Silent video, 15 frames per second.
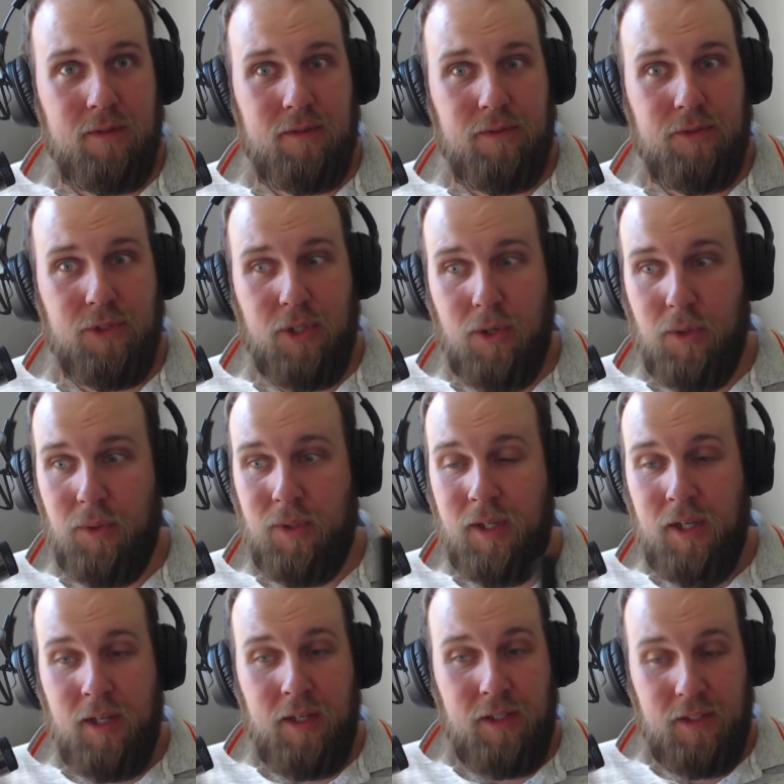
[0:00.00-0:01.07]
So
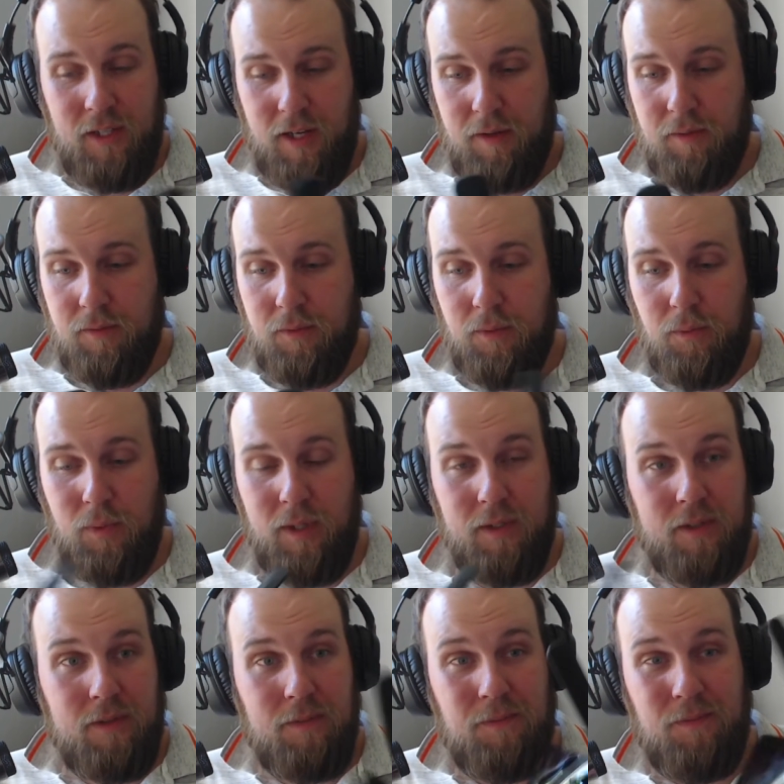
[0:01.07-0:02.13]
yeah, one
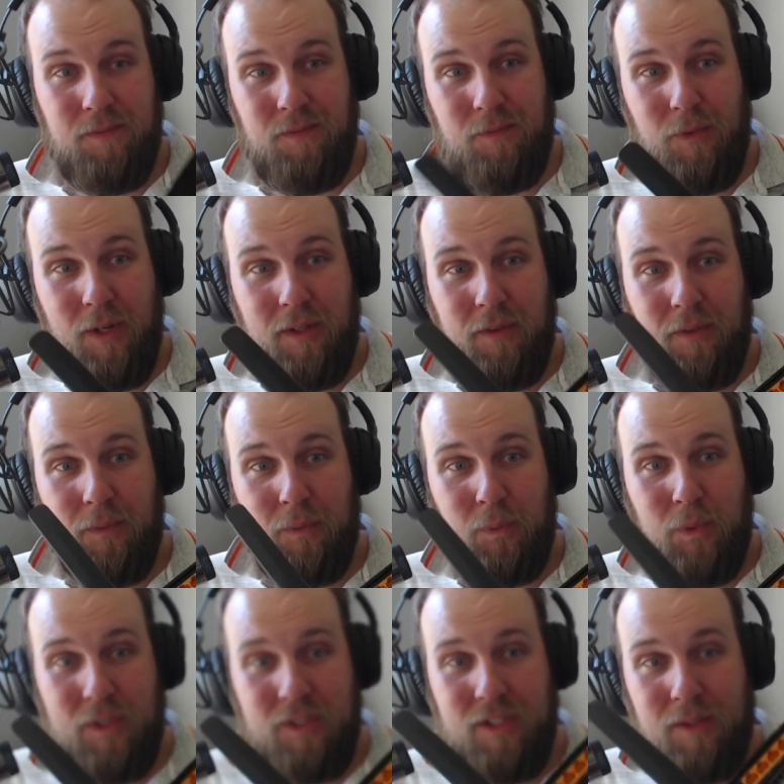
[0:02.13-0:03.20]
of
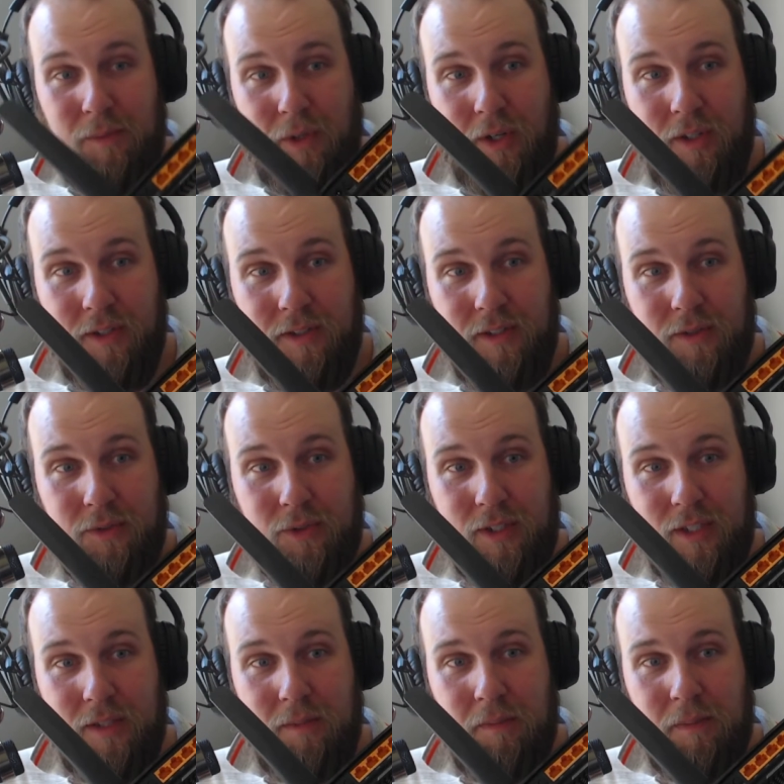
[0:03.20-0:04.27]
one SIM card into
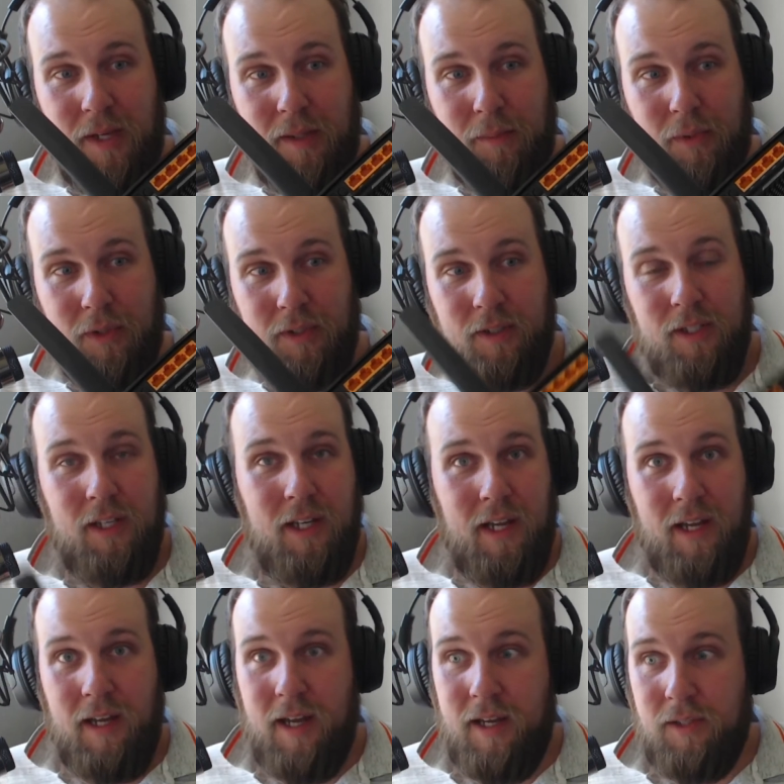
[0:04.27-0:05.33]
this bad boy,
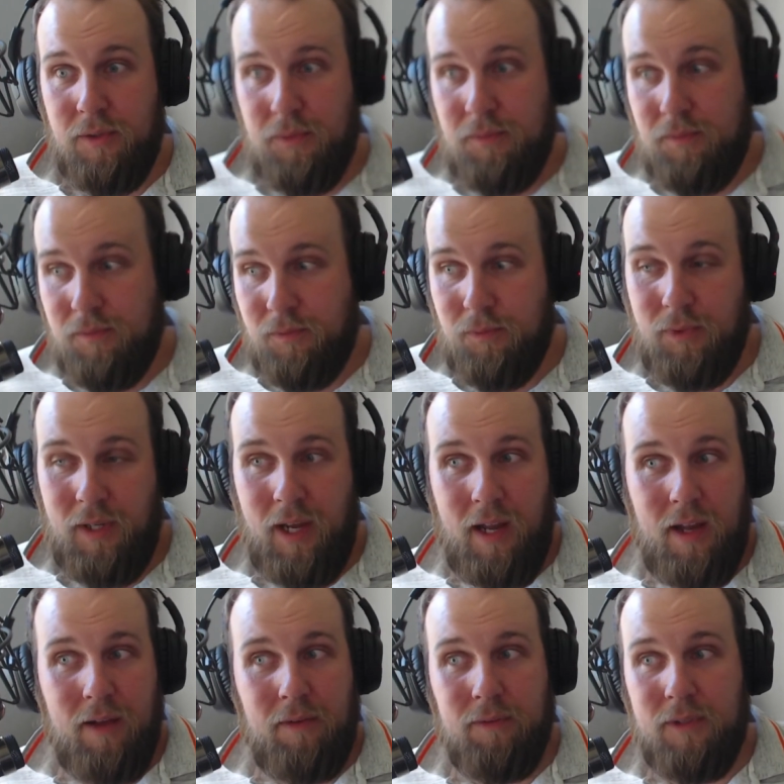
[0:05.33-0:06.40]
and we
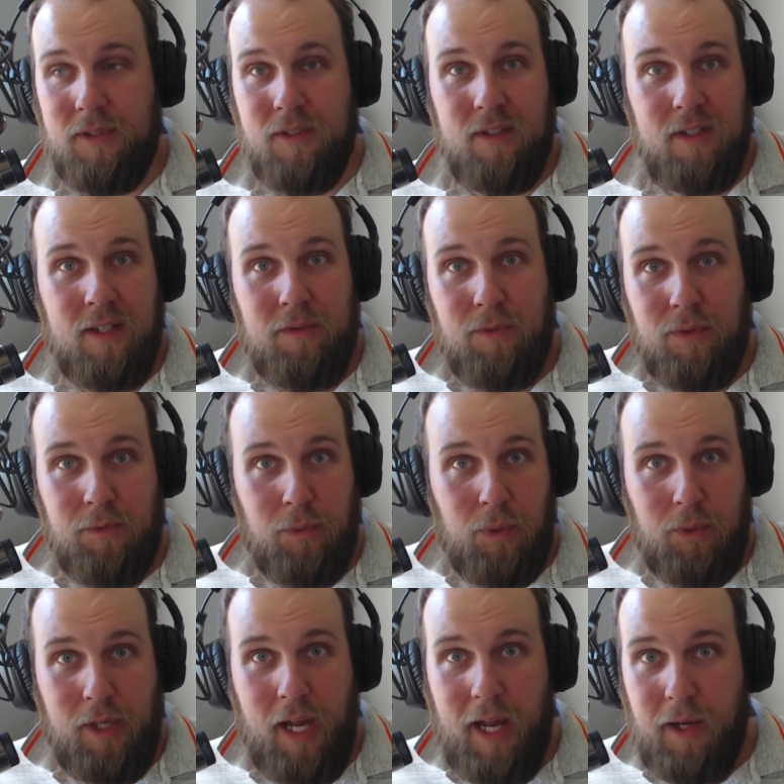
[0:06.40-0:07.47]
have internet for the whole
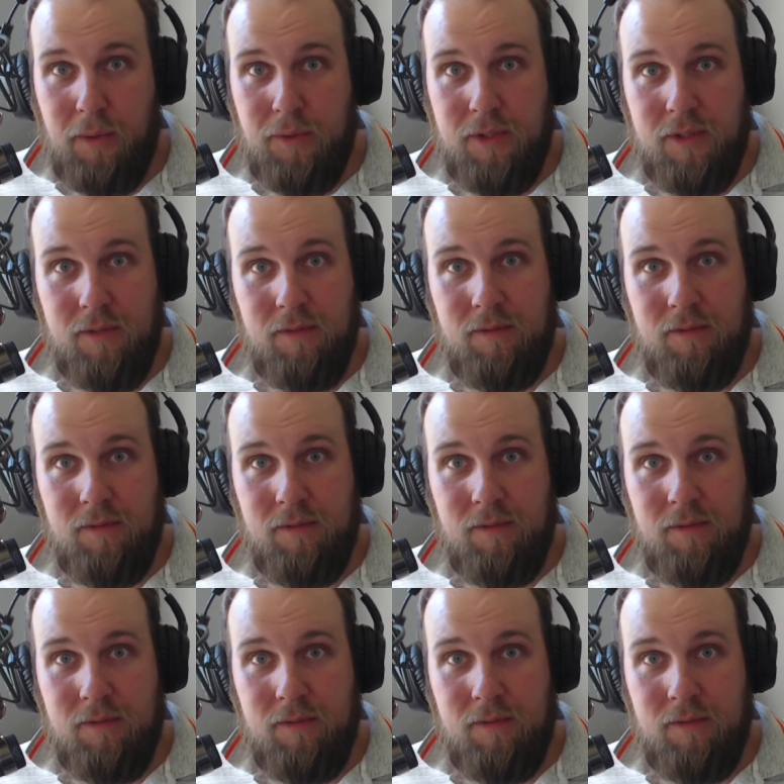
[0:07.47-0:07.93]
house.